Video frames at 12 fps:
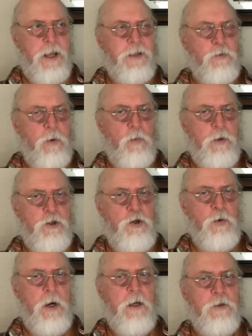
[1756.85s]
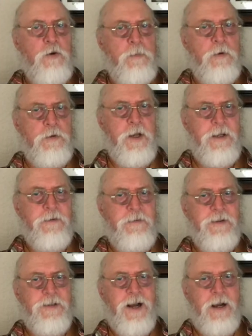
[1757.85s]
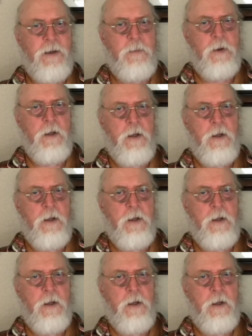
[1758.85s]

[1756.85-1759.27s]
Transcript: that's what we do 100% of the time.